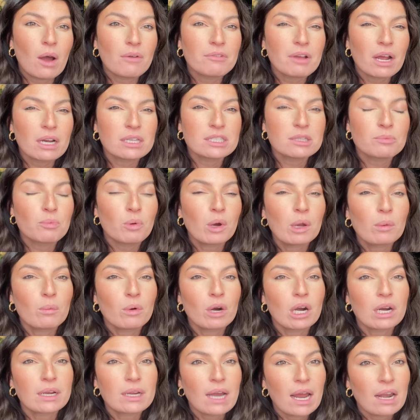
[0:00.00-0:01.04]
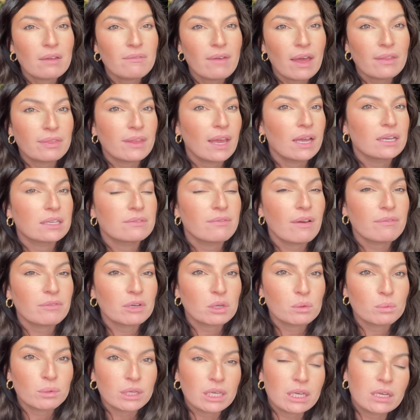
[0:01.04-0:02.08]
gotten to the point where kind of at the end of every
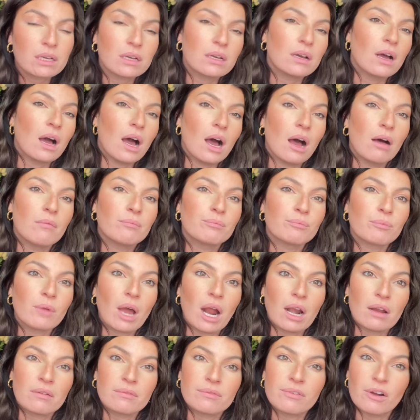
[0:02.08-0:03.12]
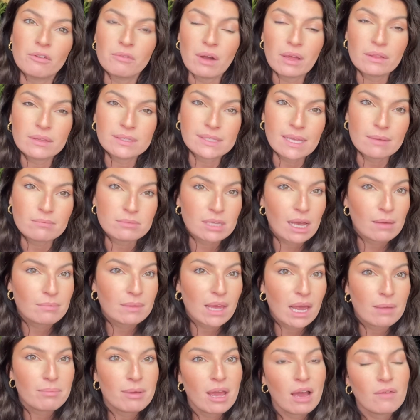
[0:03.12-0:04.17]
week, kind of around the same time
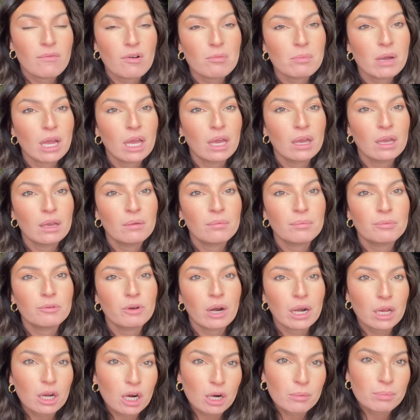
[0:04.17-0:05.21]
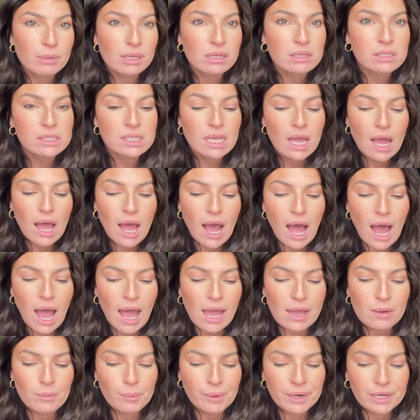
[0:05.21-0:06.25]
that I pay off all my credit card bills,
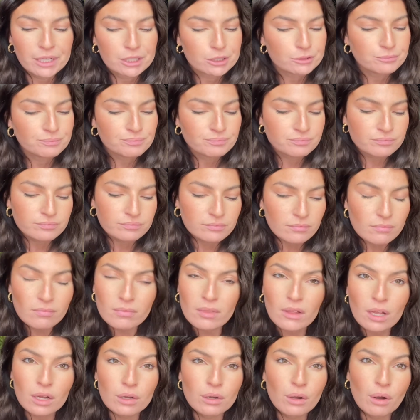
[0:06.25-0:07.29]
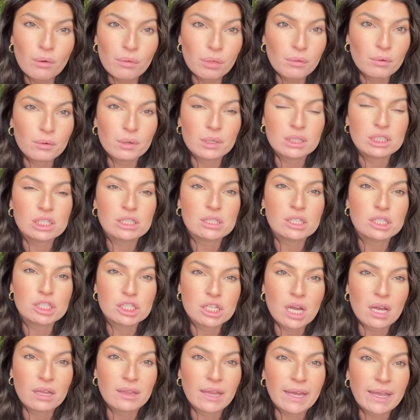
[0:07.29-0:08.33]
I will go through and just
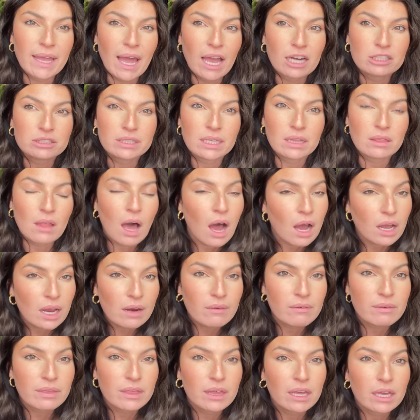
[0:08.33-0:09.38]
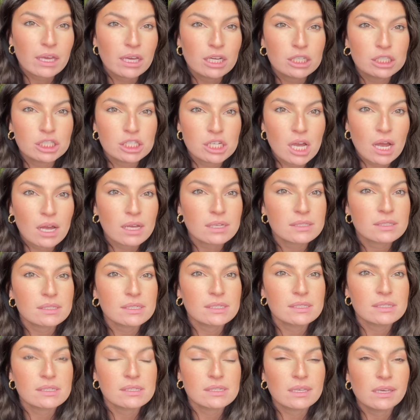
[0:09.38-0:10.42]
adjust, like actually log everything, adjust,
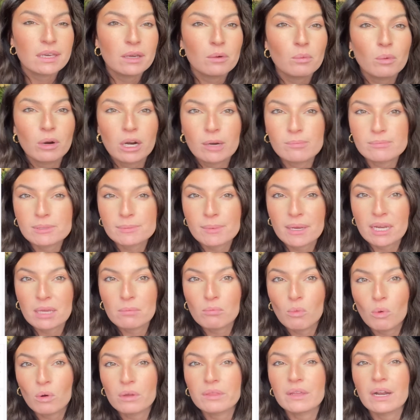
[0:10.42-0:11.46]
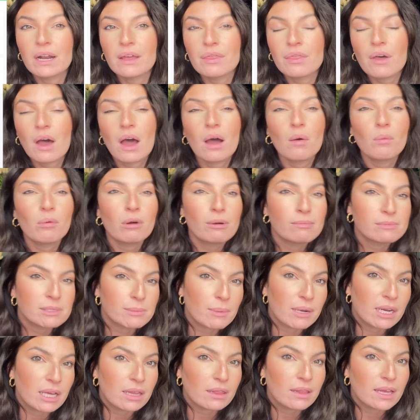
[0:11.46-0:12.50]
and see where I'm spending more than I thought, where I'm
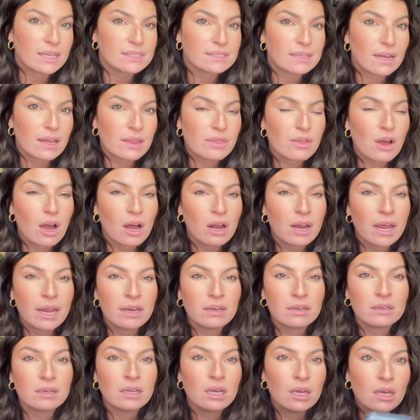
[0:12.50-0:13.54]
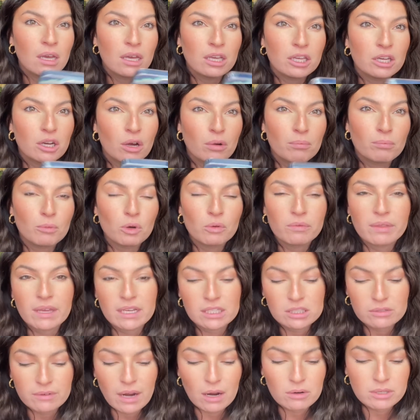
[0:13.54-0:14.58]
spending less than I thought, and, you know, move
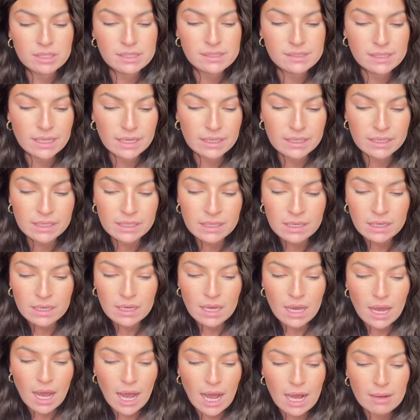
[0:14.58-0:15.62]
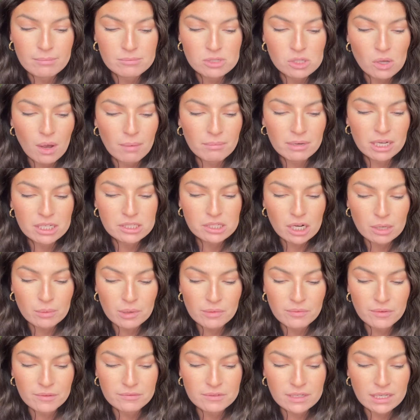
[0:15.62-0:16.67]
things around as needed. So I'm going to start
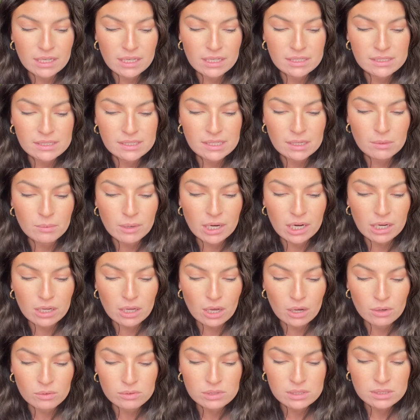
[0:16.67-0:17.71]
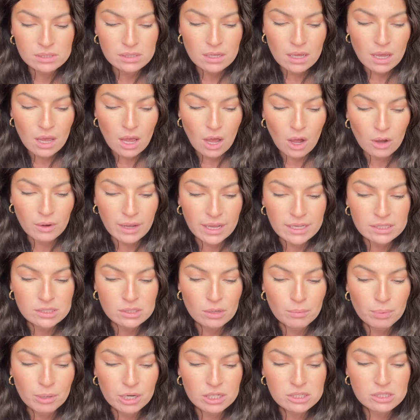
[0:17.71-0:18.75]
with 50 and see where it goes. Okay, so
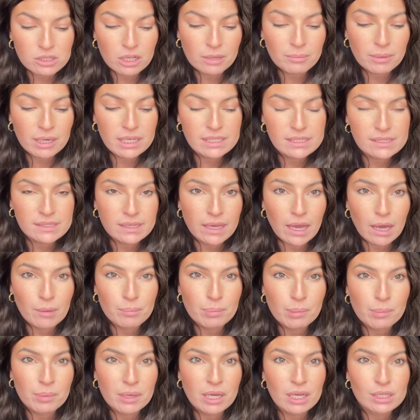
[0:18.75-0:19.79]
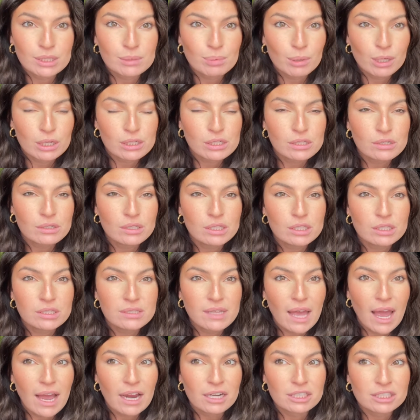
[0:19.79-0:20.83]
personal I'm going to skip, because personal is
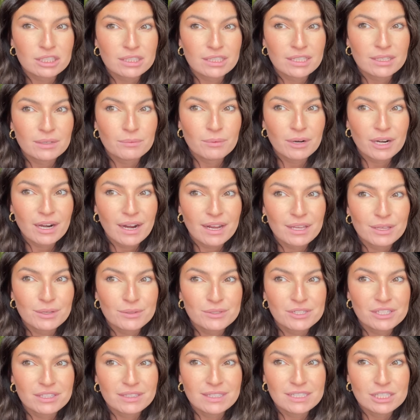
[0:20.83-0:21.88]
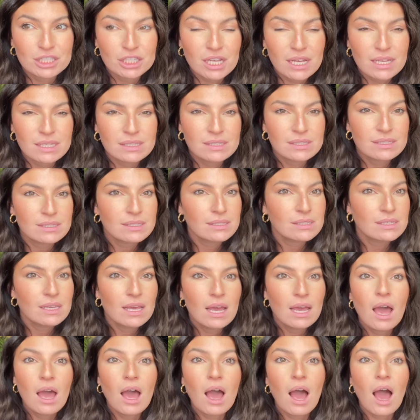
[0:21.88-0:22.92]
actually where I usually just
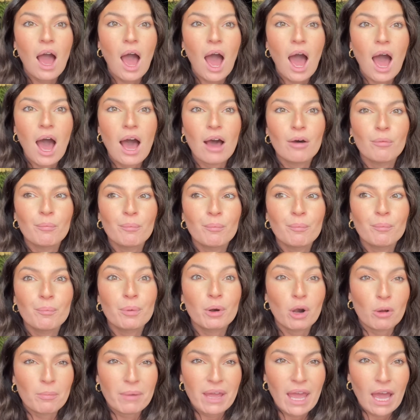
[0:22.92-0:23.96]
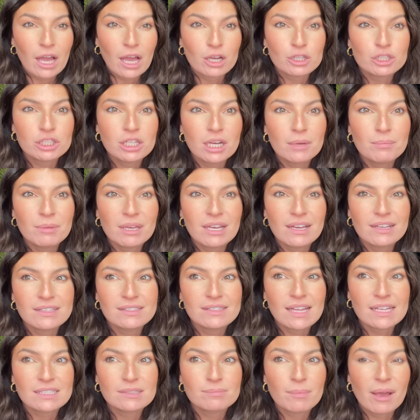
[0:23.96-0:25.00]
put all my extra, because
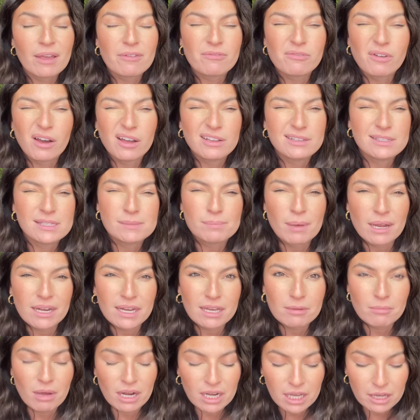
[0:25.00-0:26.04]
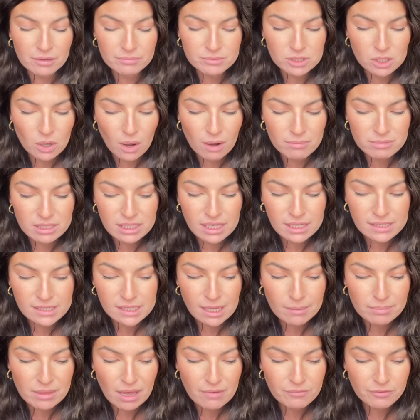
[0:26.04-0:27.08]
that's my fun spending money. So I'm just going to
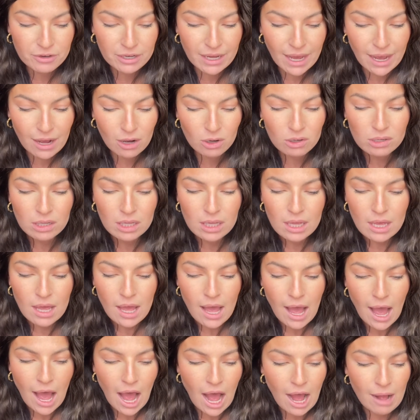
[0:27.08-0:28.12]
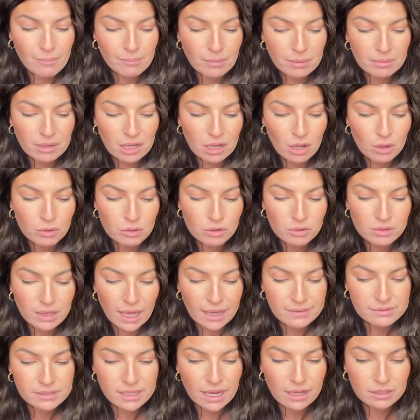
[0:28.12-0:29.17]
skip that for now. I'm going to go through
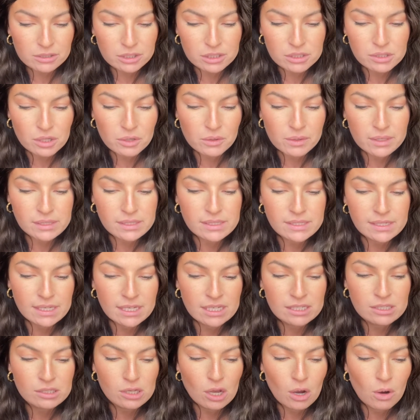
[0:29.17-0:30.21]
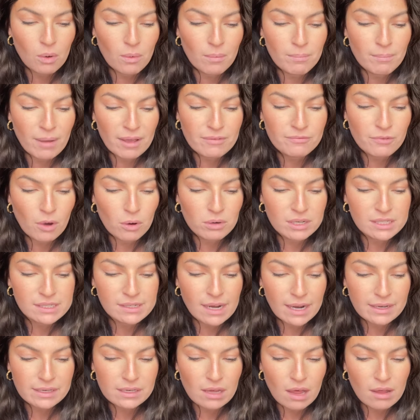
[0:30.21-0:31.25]
lifestyle just so you can see. So my phone is
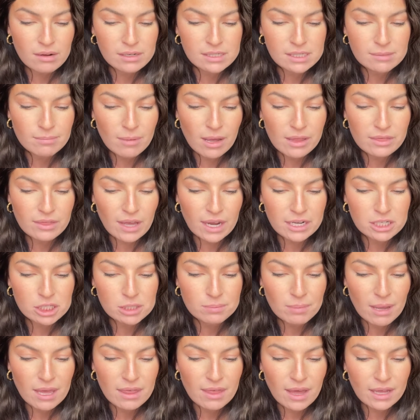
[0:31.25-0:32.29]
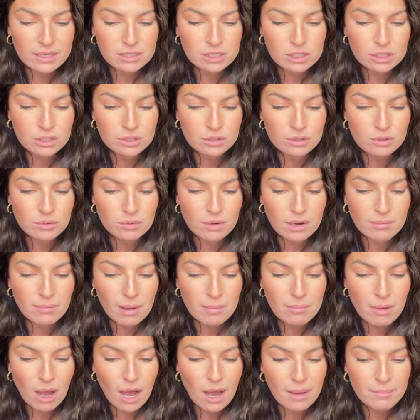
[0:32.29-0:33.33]
$90 a month. I just pay that to my
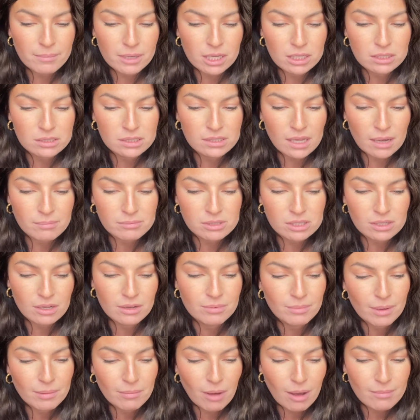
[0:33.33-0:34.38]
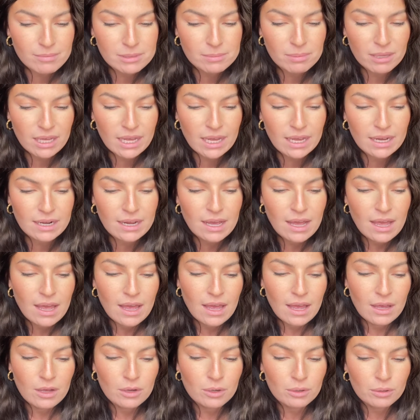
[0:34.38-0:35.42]
mom because I'm still on my mom's plan.
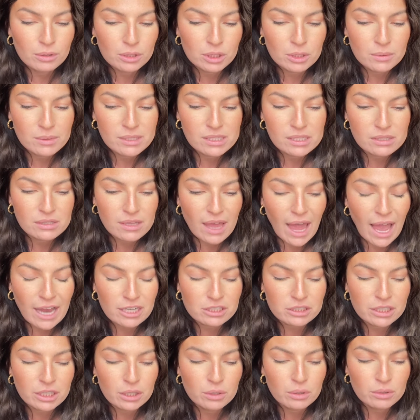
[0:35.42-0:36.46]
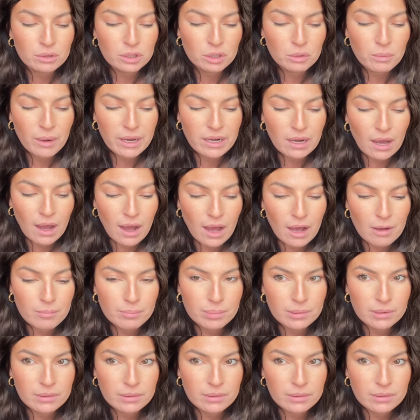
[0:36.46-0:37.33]
Hulu went up.